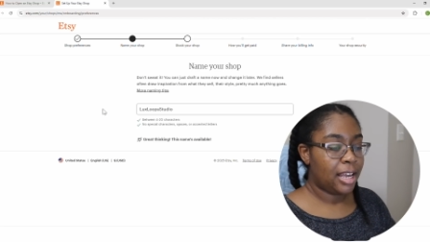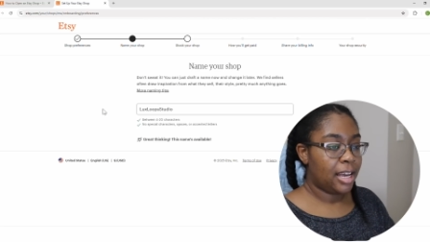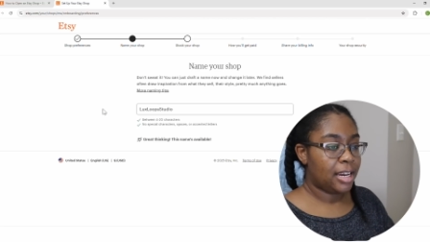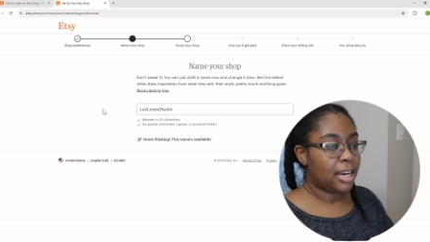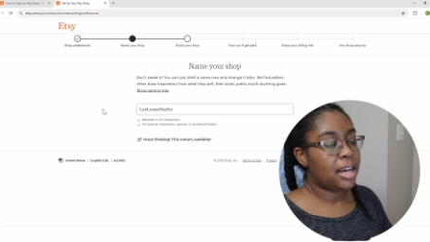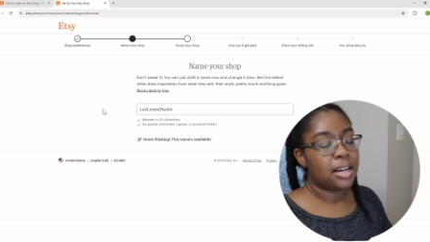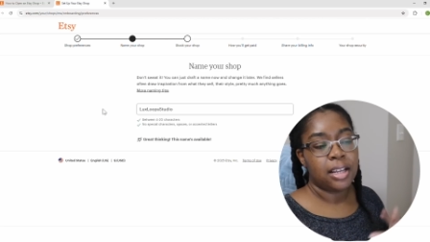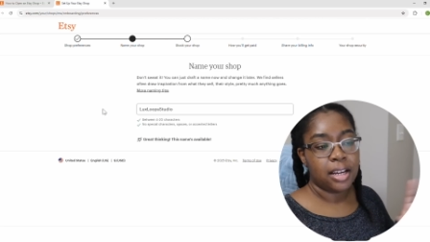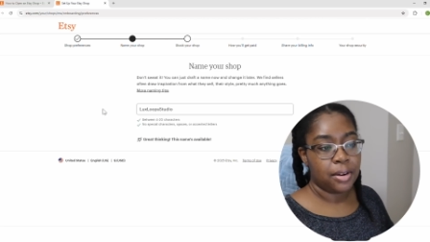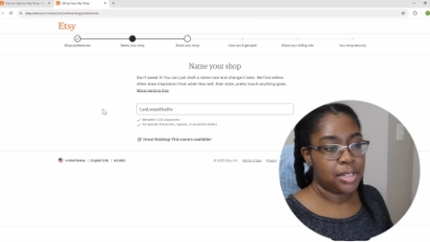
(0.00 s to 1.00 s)
And I kind of
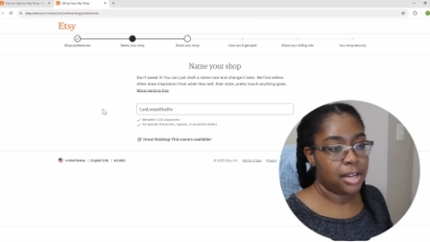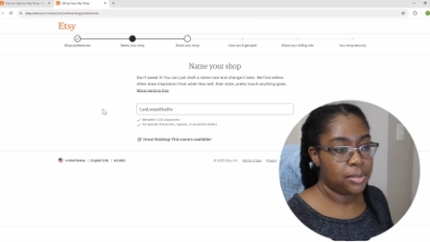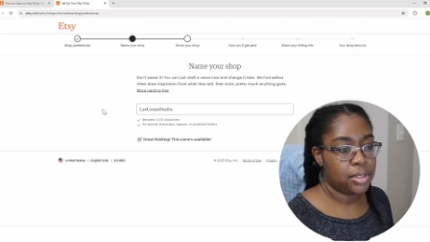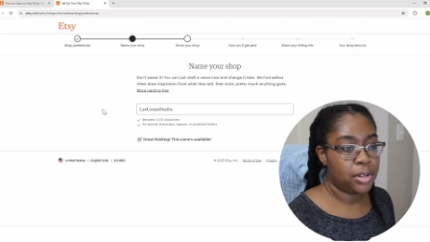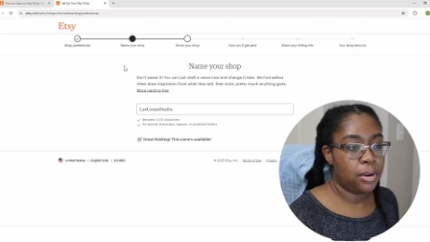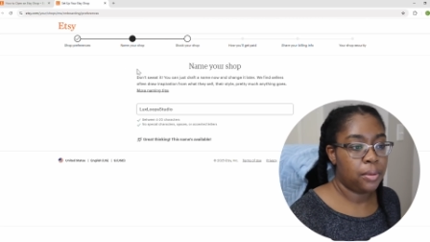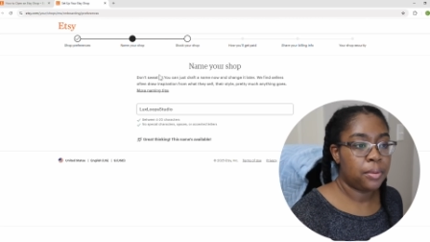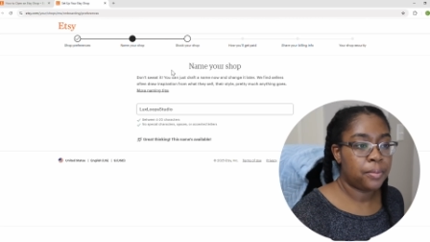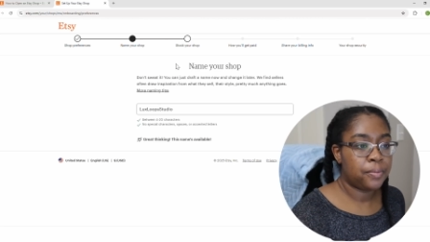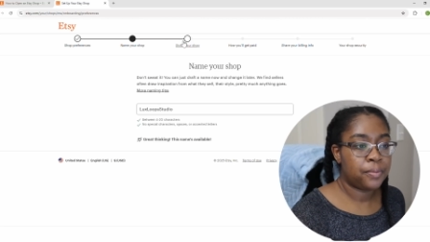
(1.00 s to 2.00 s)
like how it sounds.
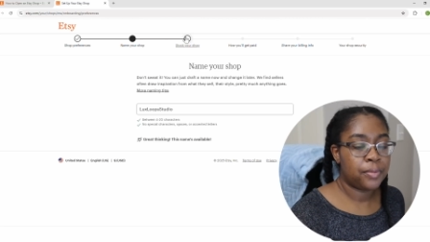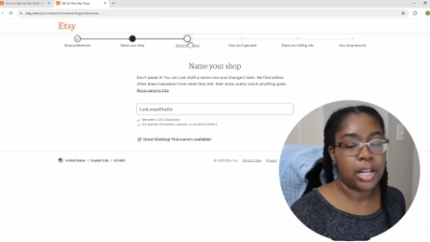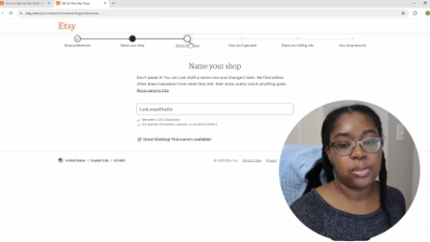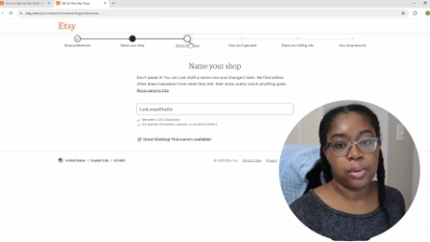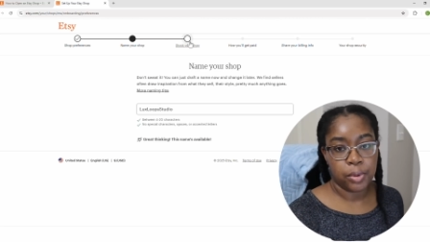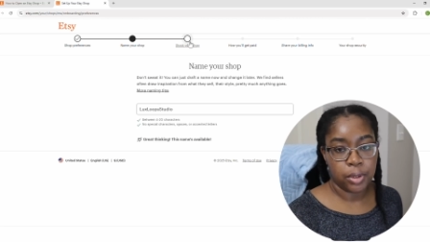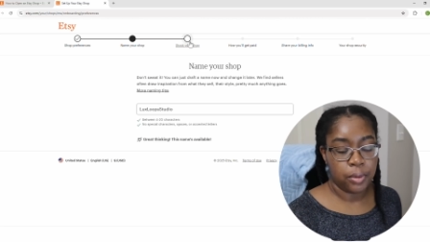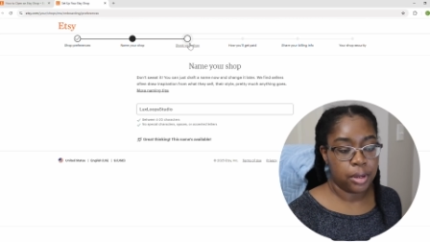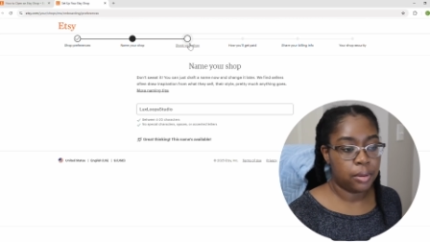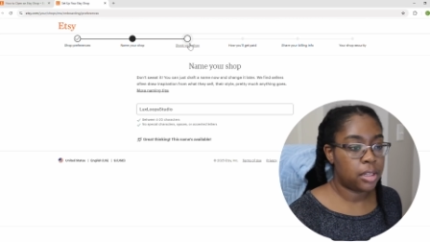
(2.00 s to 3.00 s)
So that's what we're
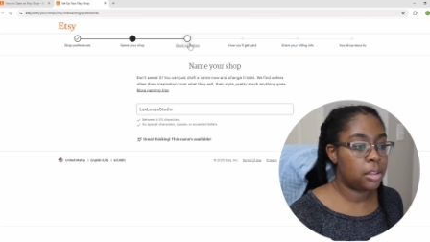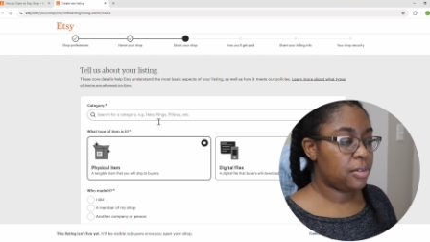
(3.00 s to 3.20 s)
going with.